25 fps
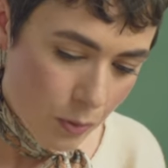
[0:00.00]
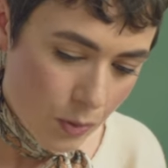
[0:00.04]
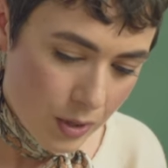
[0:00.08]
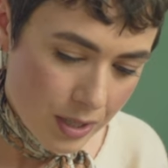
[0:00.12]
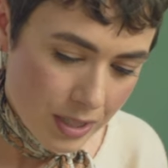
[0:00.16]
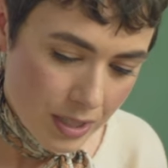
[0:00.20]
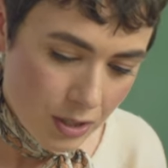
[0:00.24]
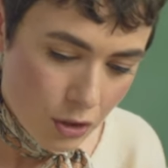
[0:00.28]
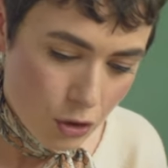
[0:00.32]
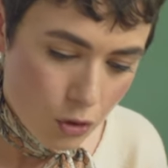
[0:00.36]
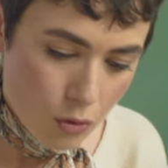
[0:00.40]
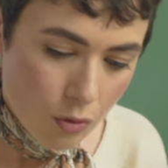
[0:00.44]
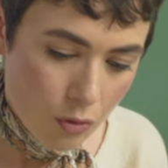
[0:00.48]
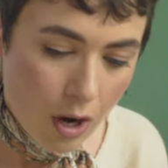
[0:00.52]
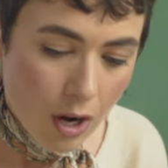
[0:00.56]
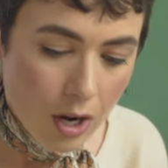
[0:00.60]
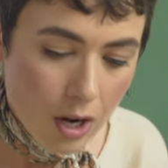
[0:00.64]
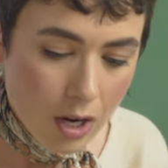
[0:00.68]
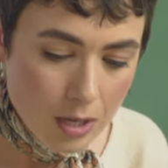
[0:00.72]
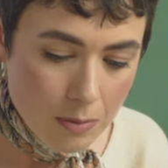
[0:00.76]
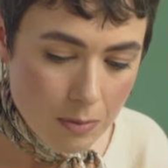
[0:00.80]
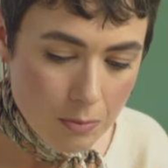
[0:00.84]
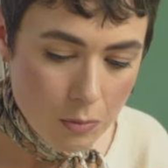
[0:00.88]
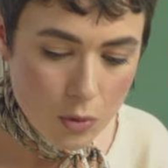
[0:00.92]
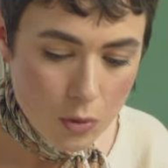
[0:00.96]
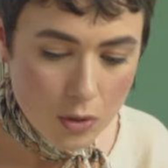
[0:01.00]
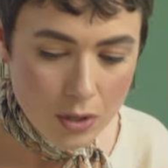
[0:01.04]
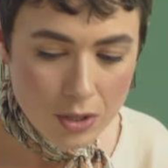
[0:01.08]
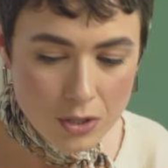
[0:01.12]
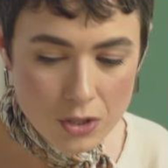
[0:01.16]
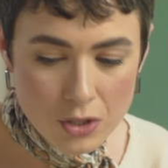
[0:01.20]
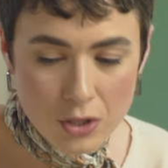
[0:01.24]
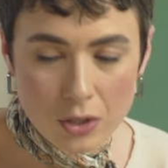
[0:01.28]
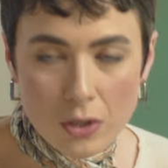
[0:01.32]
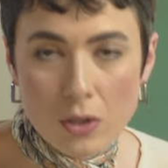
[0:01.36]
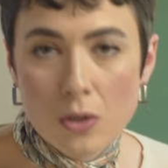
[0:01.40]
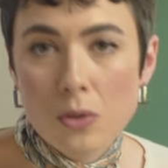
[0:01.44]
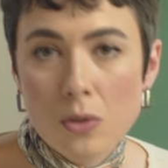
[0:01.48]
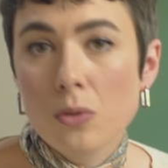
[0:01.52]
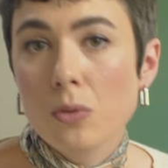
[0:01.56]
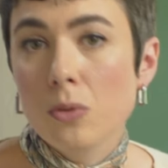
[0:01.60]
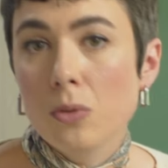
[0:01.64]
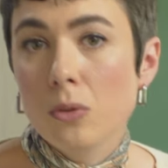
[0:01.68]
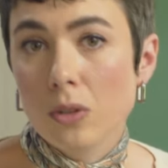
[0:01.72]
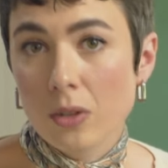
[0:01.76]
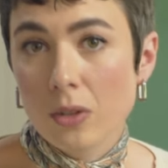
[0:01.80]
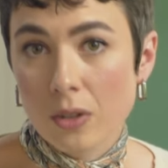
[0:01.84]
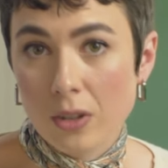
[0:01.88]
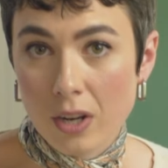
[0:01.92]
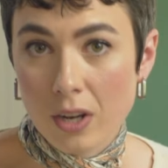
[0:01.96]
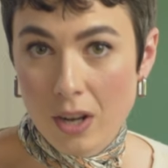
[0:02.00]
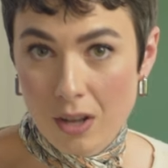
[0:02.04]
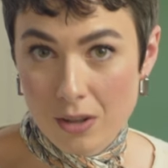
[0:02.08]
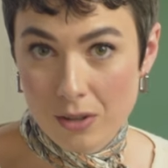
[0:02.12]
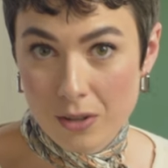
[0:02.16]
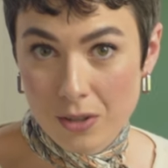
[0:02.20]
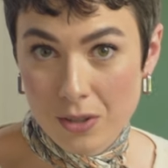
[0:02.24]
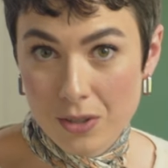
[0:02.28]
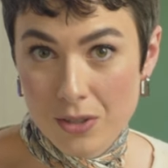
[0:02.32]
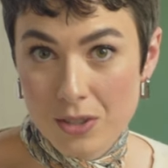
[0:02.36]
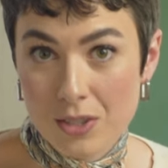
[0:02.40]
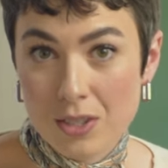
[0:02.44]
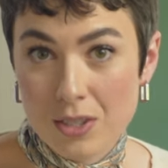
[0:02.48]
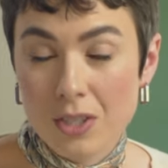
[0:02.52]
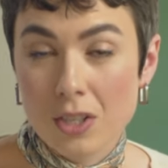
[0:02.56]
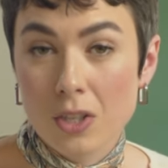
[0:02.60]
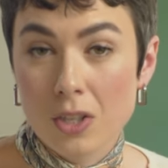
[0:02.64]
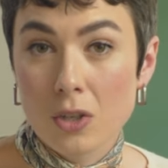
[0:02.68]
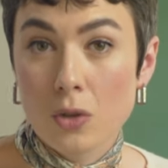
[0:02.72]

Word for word: was drawn more to cooler colors, to